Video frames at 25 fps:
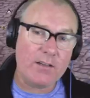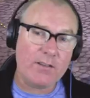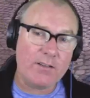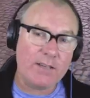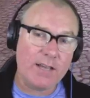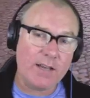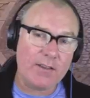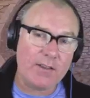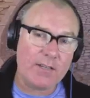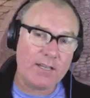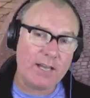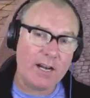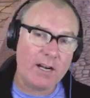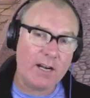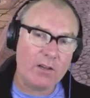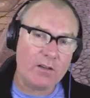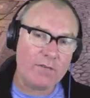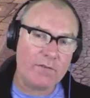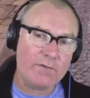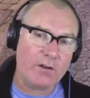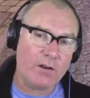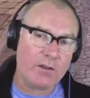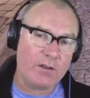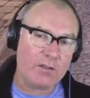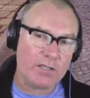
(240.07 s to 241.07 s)
the other gun on the
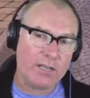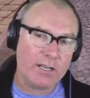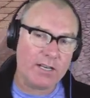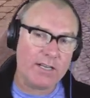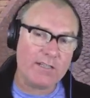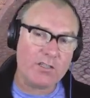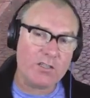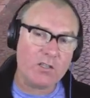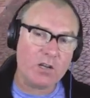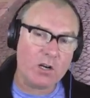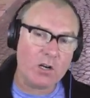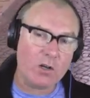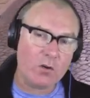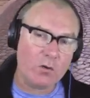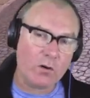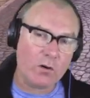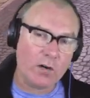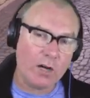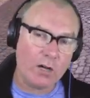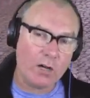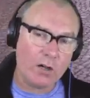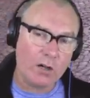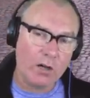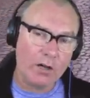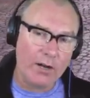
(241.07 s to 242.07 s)
Foch that is not an
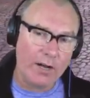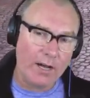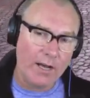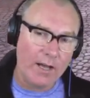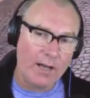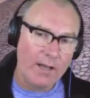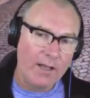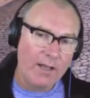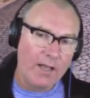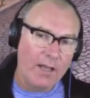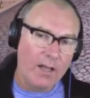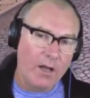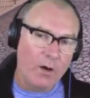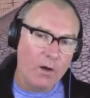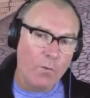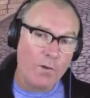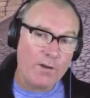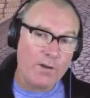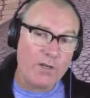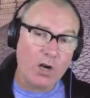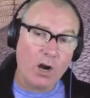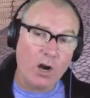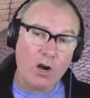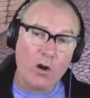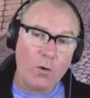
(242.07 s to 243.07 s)
autoloader,
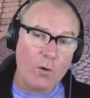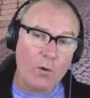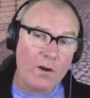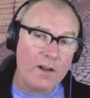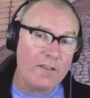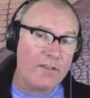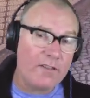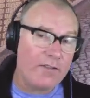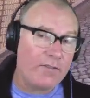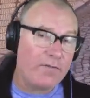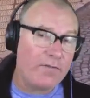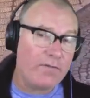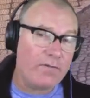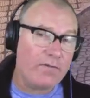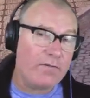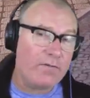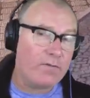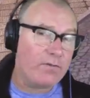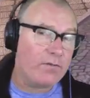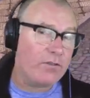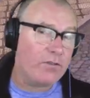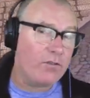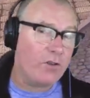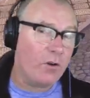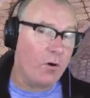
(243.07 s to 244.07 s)
which I already th
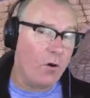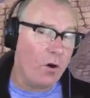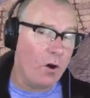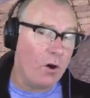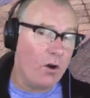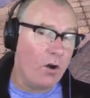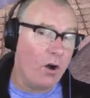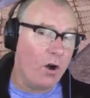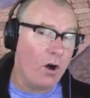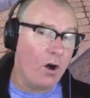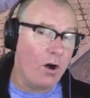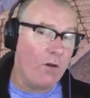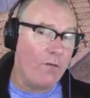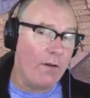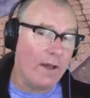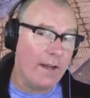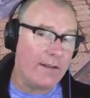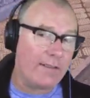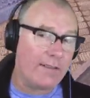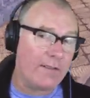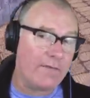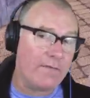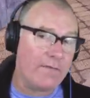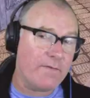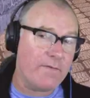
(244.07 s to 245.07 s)
thought of
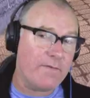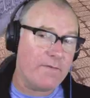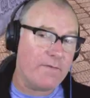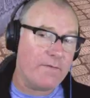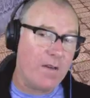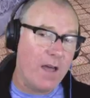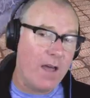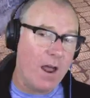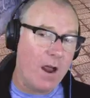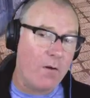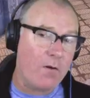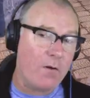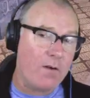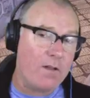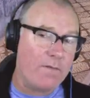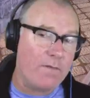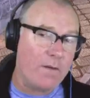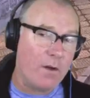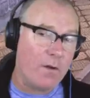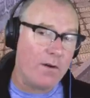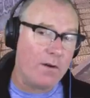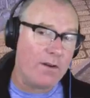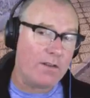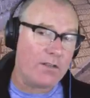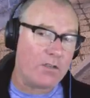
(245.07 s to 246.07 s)
as a very,
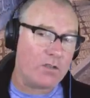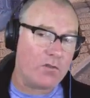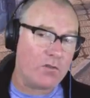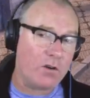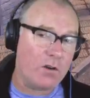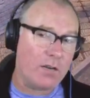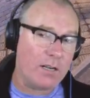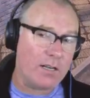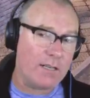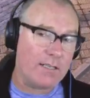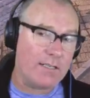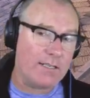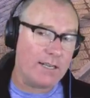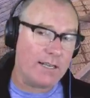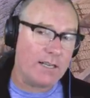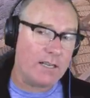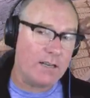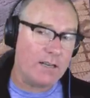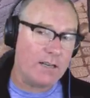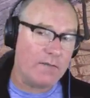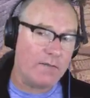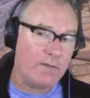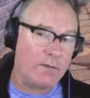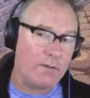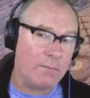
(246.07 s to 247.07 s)
very strong
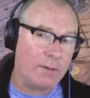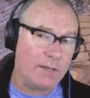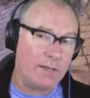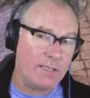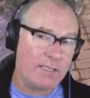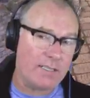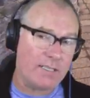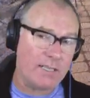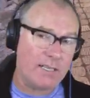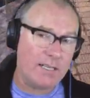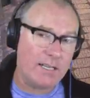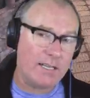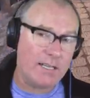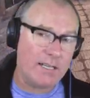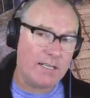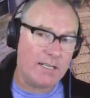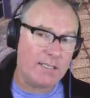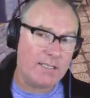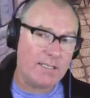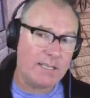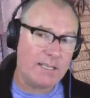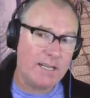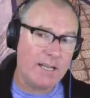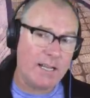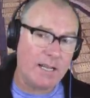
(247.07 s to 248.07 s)
contender for best TD in
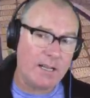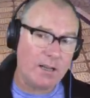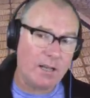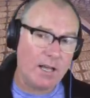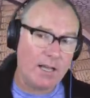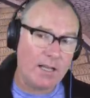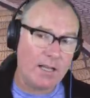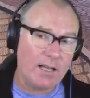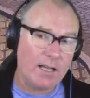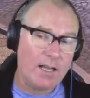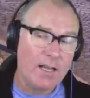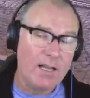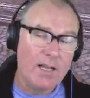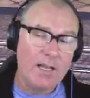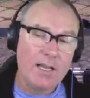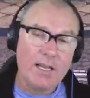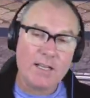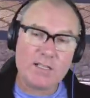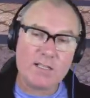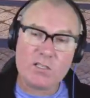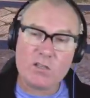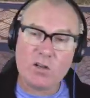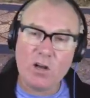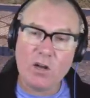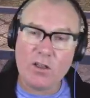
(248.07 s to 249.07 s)
its tier. Like,
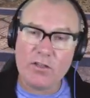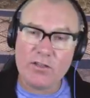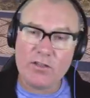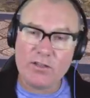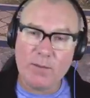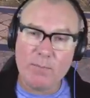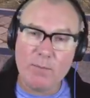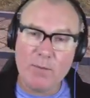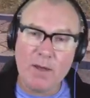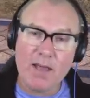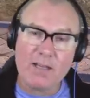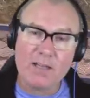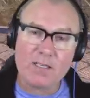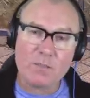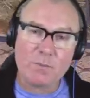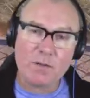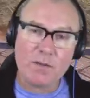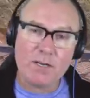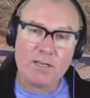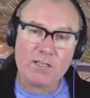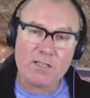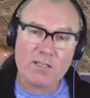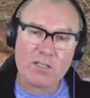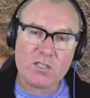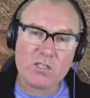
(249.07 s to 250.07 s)
it's not the best,
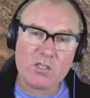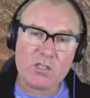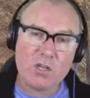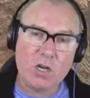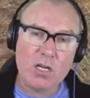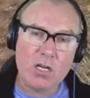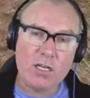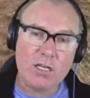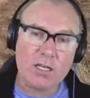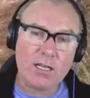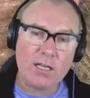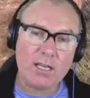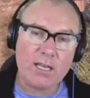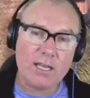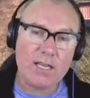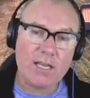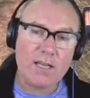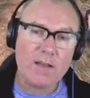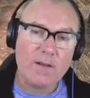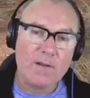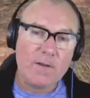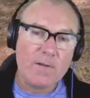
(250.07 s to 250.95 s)
but it's certainly